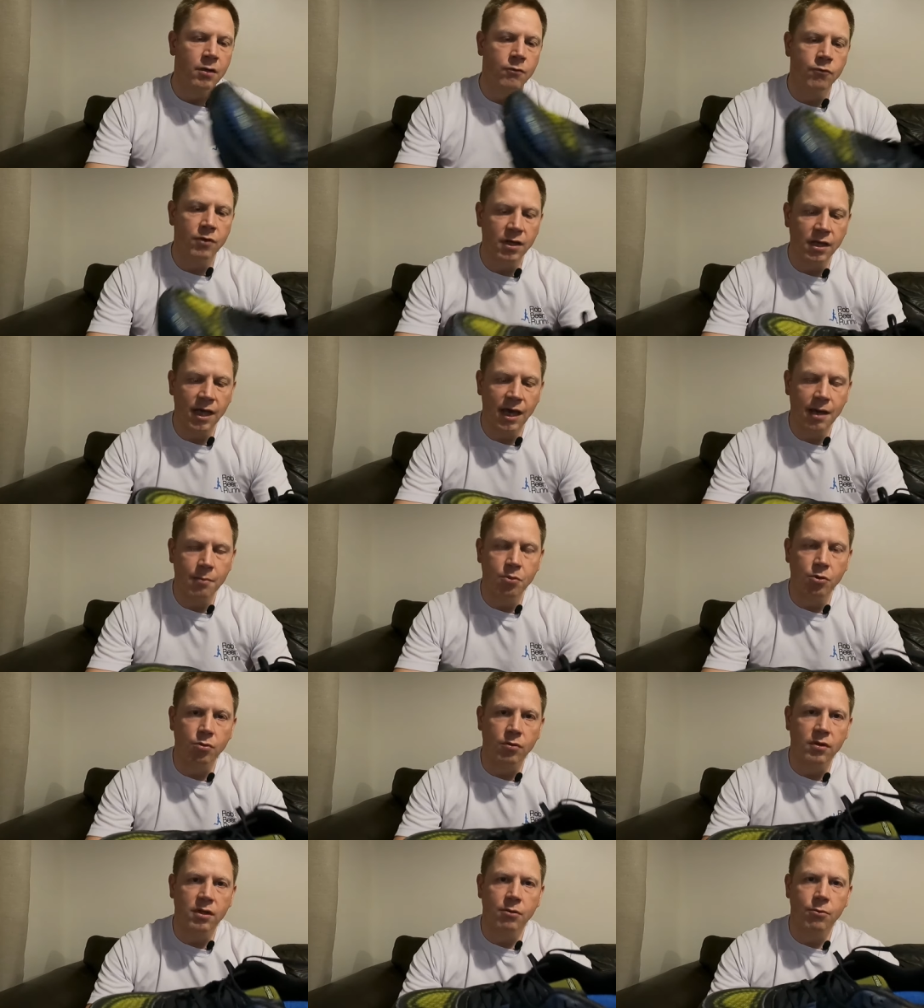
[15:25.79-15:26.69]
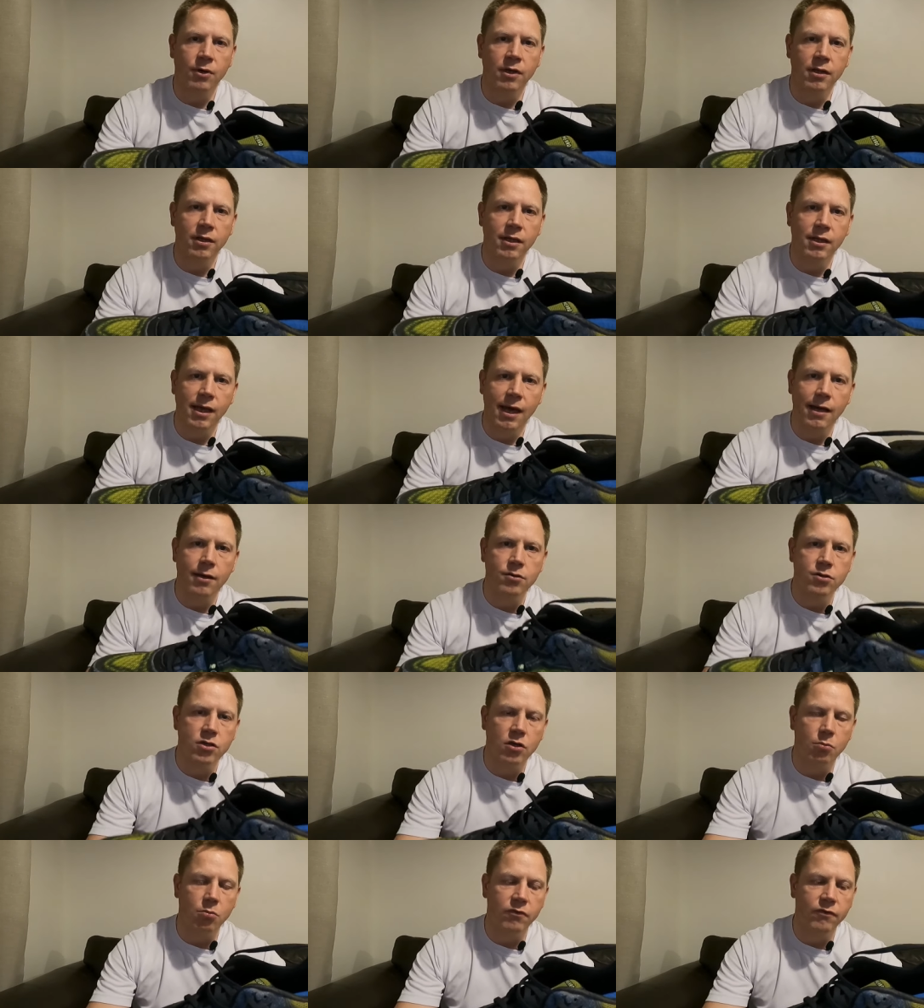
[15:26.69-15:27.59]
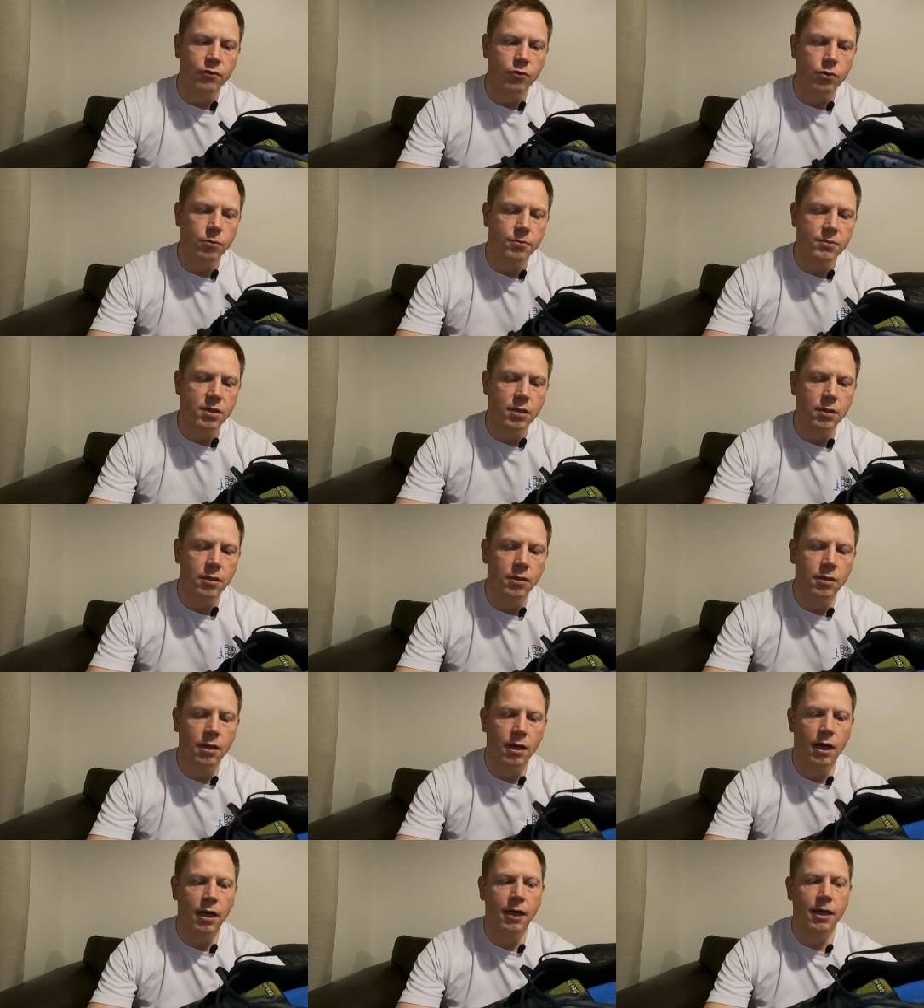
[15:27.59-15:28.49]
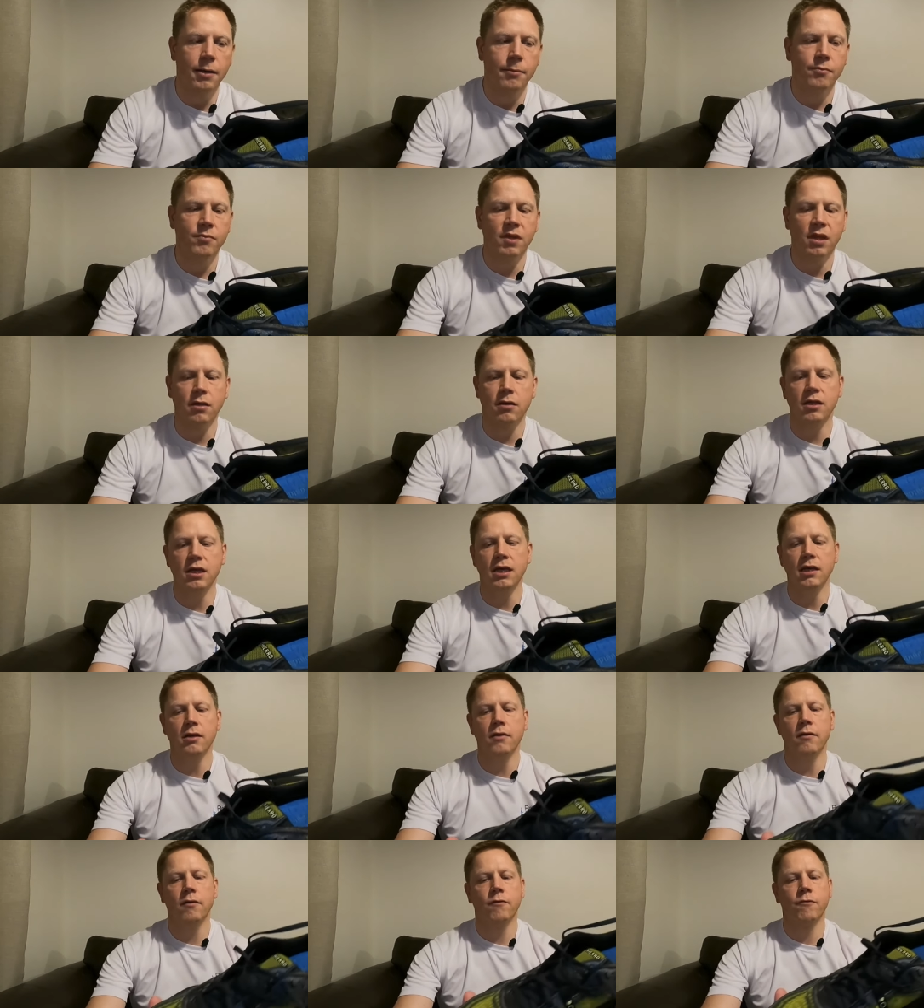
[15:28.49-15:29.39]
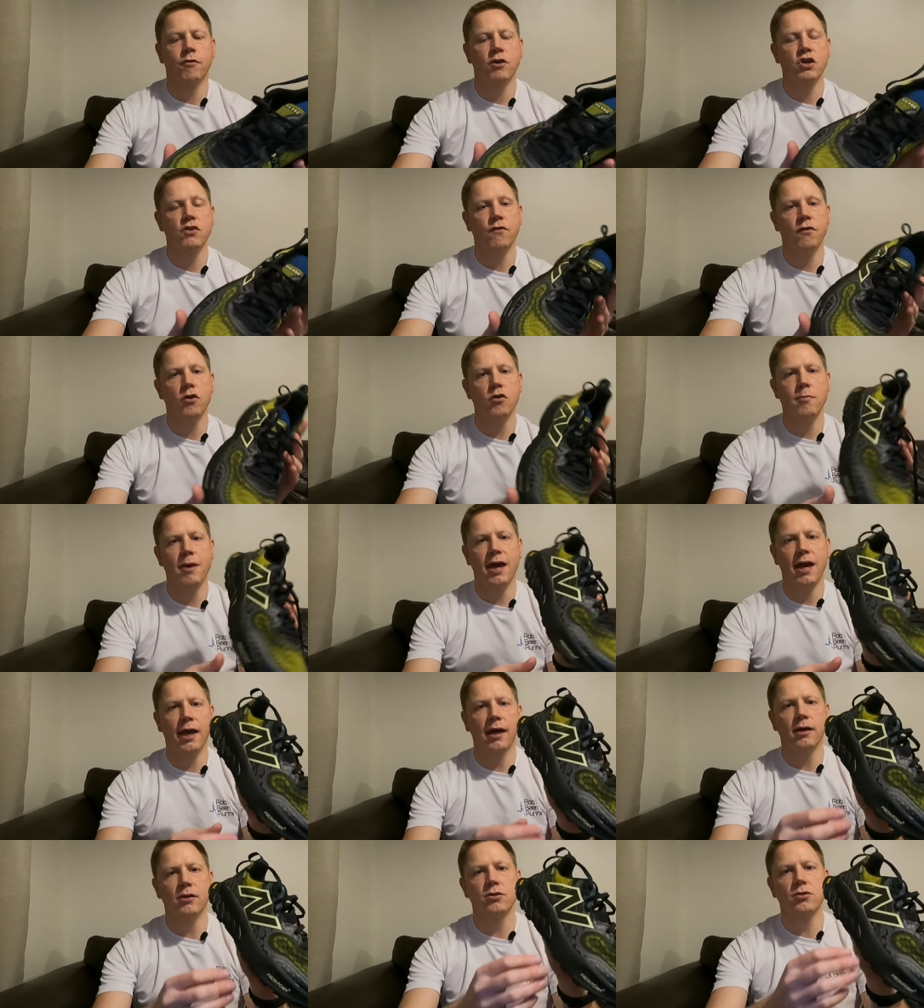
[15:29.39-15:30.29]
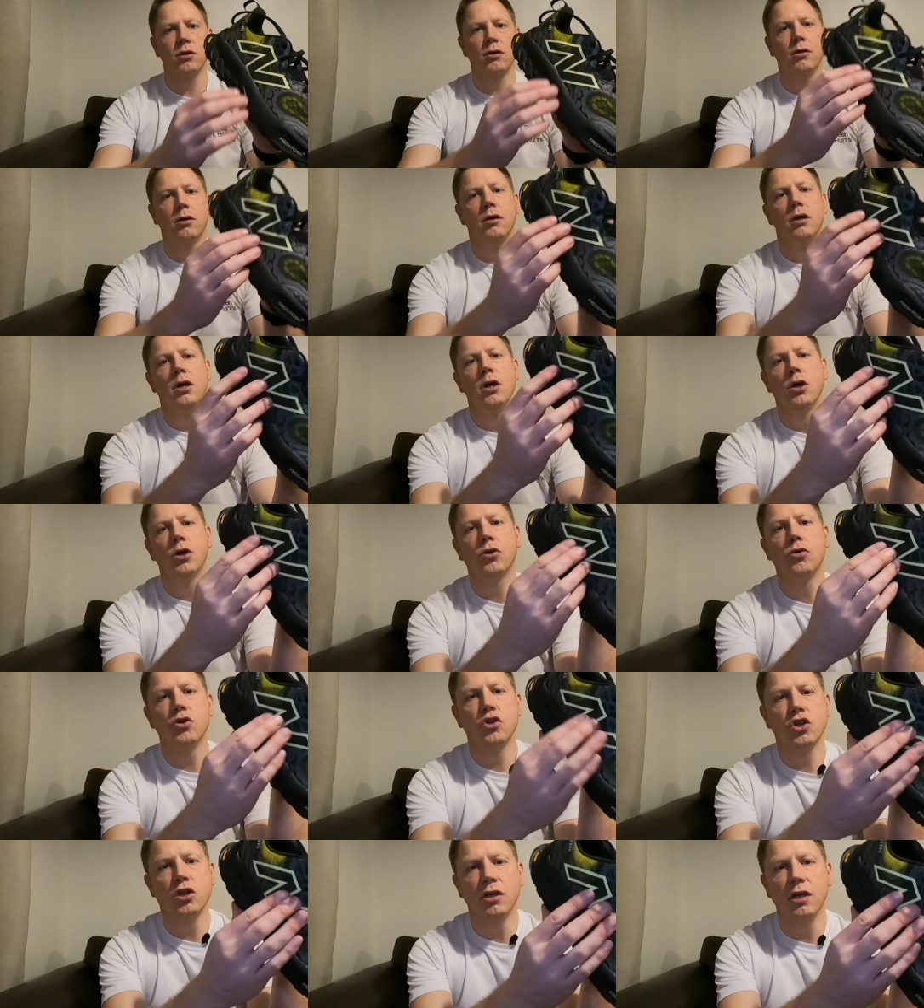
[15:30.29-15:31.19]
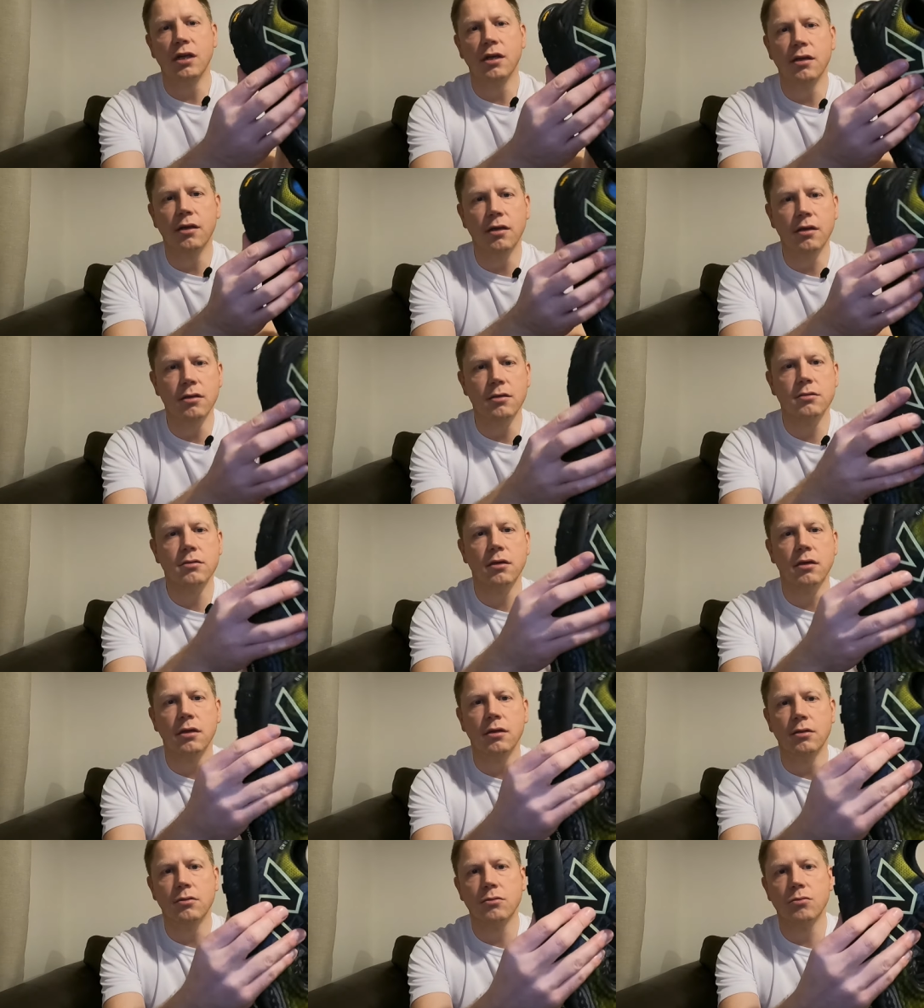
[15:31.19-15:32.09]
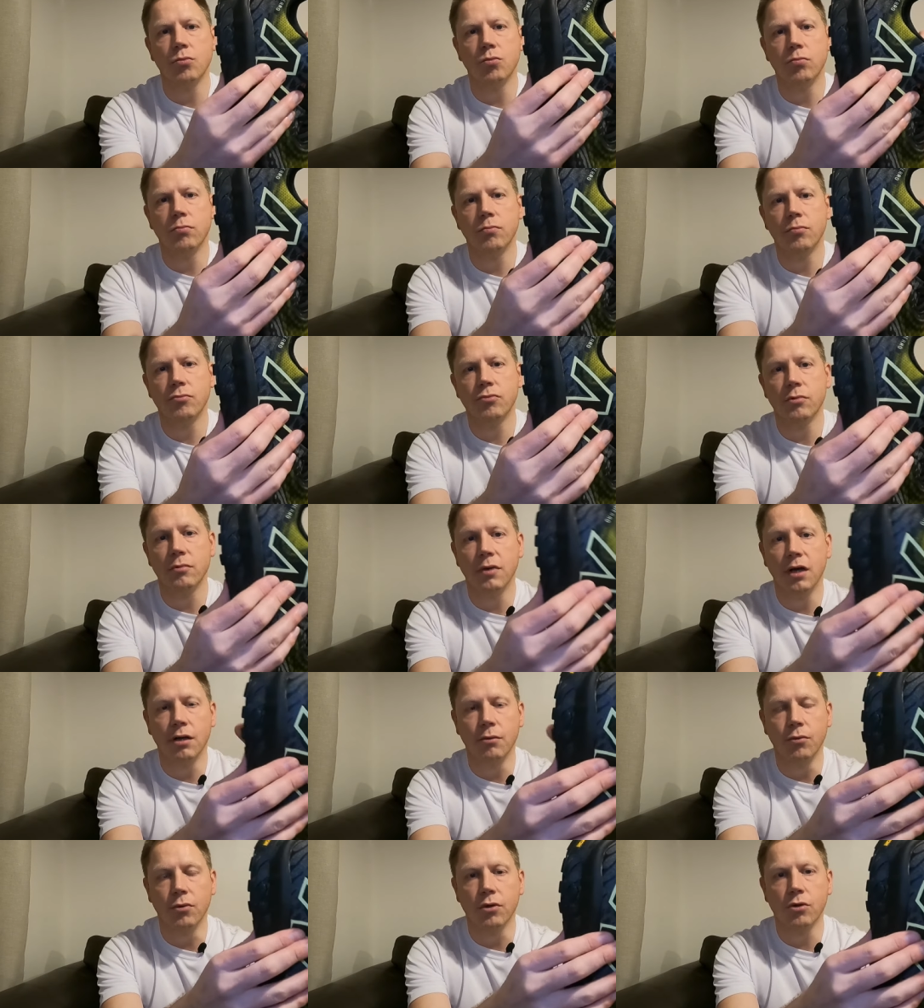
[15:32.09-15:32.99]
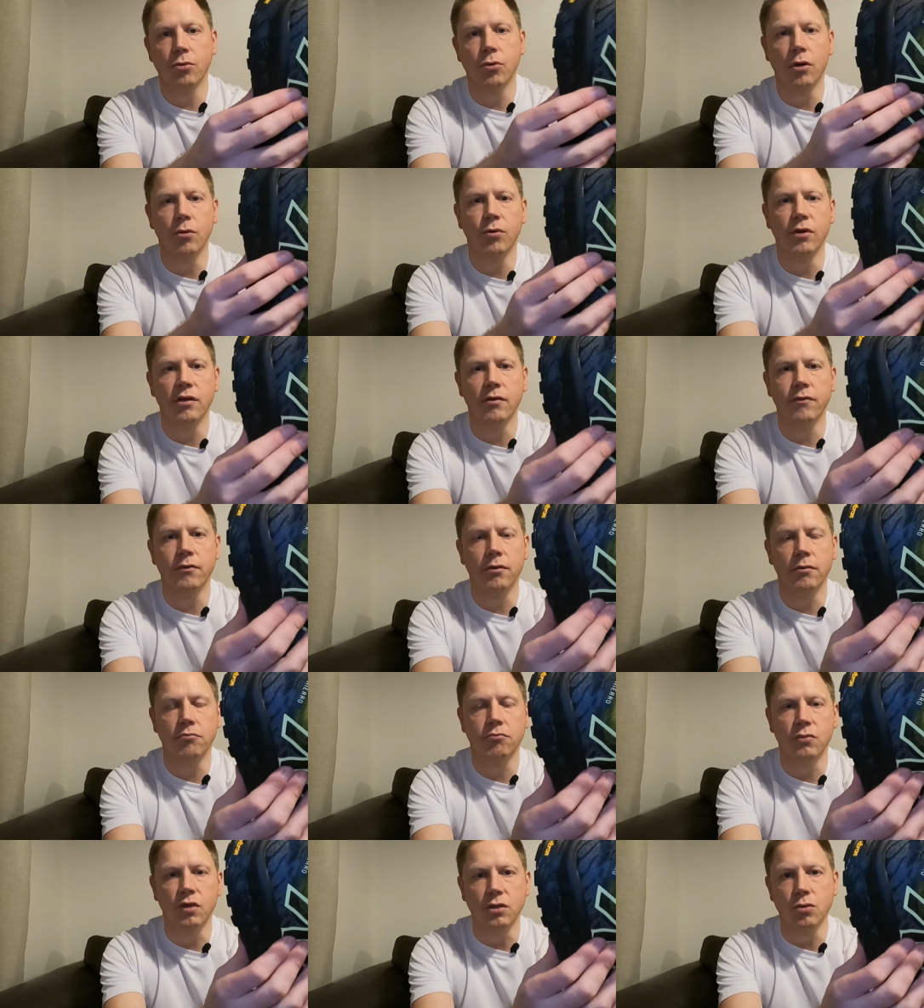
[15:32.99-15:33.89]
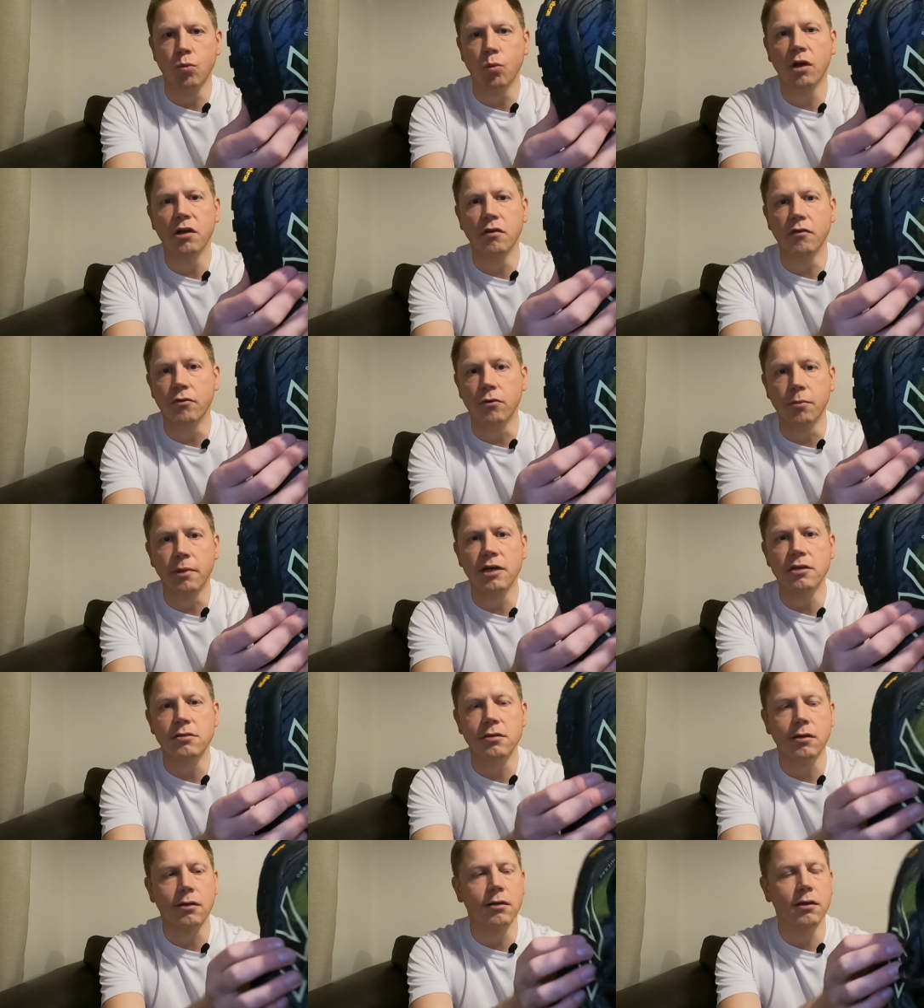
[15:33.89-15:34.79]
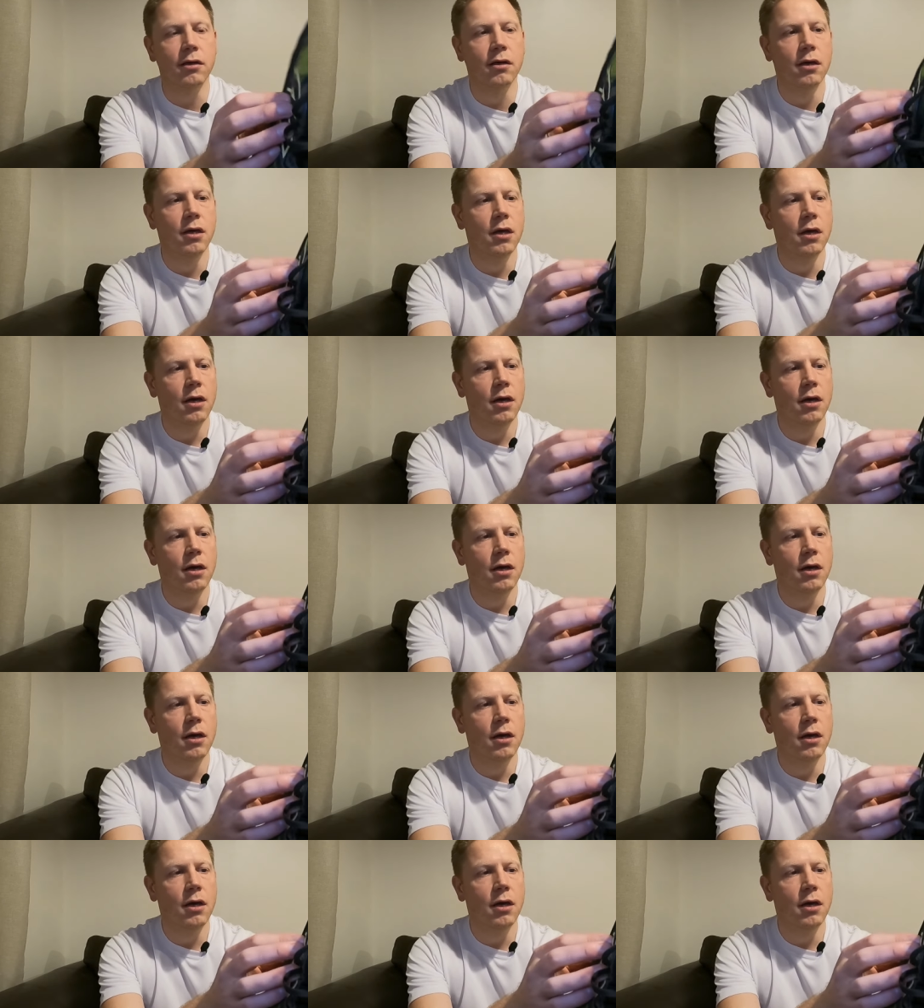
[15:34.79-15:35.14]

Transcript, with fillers: really happy with the way that that outsole performed. Um, the Fresh Foam X cushioning is is well, quite wonderful. It's wonderful, basically.